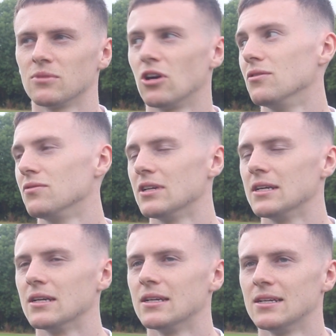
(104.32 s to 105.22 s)

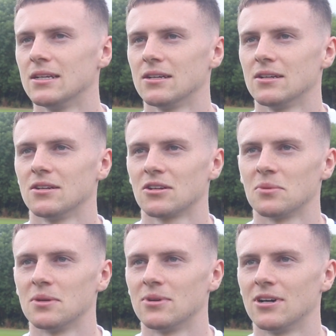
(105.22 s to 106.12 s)
Hopefully
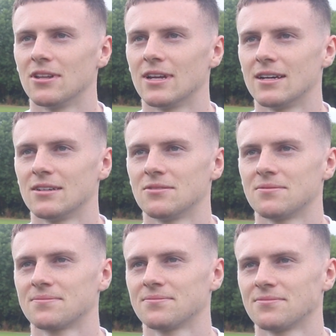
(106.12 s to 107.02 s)
could be a part of
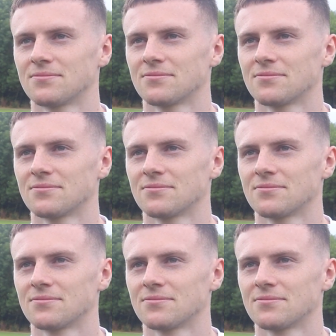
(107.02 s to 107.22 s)
that.